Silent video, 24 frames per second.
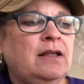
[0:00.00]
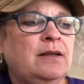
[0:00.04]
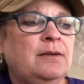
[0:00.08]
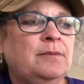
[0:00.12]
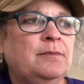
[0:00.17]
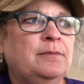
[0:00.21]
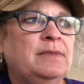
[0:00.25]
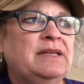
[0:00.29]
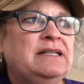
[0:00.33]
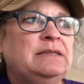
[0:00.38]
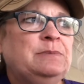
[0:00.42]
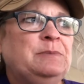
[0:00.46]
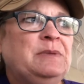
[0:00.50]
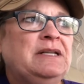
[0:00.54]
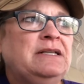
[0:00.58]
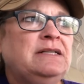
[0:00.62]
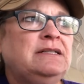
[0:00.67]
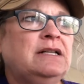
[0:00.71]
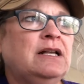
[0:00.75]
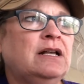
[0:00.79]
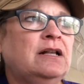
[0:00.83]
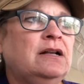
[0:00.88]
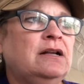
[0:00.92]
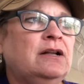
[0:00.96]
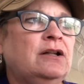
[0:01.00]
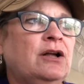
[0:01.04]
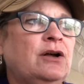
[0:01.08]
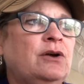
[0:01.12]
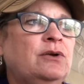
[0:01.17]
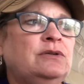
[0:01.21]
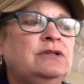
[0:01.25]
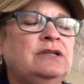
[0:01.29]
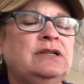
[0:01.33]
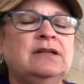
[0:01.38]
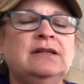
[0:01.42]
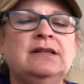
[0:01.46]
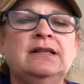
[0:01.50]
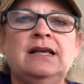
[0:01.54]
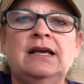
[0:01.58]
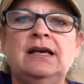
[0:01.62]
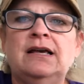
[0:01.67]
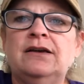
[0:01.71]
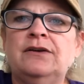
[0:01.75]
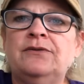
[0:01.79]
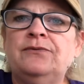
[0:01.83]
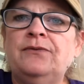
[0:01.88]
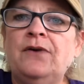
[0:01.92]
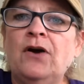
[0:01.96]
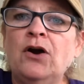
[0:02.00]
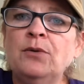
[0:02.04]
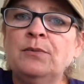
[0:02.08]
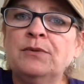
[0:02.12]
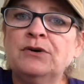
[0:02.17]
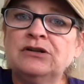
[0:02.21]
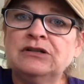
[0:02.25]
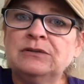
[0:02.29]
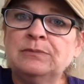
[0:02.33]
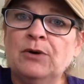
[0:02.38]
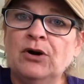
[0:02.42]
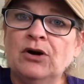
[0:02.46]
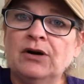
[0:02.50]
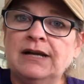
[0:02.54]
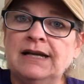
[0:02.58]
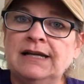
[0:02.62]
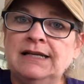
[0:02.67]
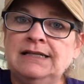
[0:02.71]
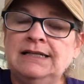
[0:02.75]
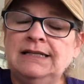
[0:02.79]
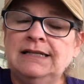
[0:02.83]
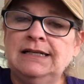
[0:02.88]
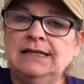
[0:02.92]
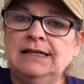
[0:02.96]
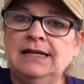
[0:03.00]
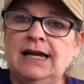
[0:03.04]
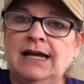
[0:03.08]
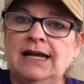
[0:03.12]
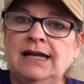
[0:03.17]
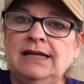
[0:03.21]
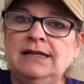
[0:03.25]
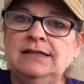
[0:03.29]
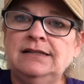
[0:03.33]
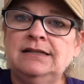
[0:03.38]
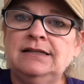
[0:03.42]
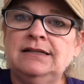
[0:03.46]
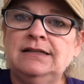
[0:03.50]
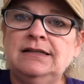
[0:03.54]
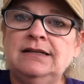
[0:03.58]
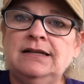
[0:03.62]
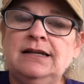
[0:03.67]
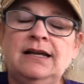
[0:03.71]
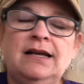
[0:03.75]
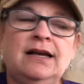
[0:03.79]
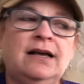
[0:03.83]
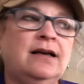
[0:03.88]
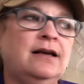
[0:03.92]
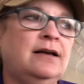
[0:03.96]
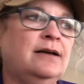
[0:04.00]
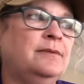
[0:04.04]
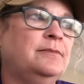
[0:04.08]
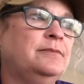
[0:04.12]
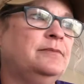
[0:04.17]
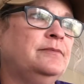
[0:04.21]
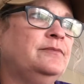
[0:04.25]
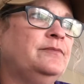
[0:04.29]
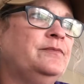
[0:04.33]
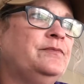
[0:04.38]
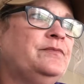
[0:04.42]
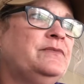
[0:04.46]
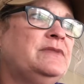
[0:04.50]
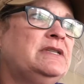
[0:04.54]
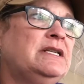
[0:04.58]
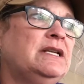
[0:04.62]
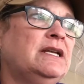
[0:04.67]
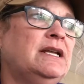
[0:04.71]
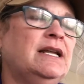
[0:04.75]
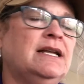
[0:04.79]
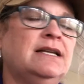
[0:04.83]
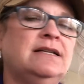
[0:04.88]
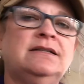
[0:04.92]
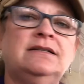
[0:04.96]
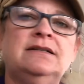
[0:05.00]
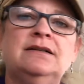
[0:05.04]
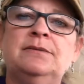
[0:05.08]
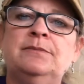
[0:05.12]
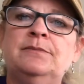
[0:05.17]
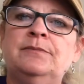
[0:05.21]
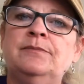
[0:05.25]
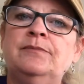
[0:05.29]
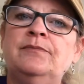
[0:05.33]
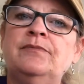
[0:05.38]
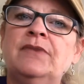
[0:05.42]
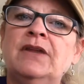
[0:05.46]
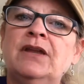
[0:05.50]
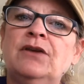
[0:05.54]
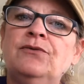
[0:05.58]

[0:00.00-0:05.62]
Miss B's going to go to the farmer's market tonight to get some